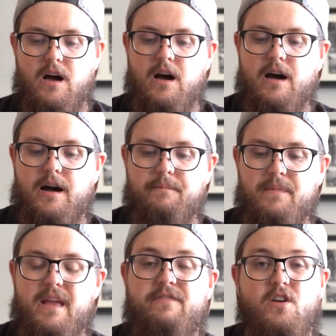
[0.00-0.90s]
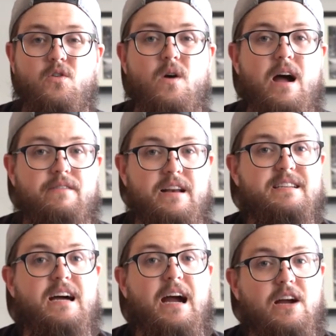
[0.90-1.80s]
if you have an
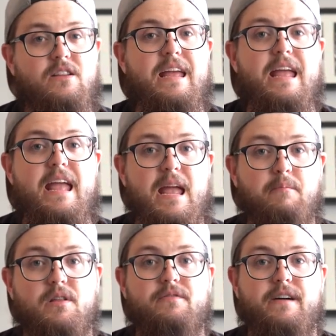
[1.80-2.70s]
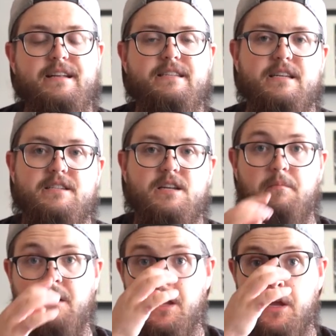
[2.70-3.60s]
entirely amplified system.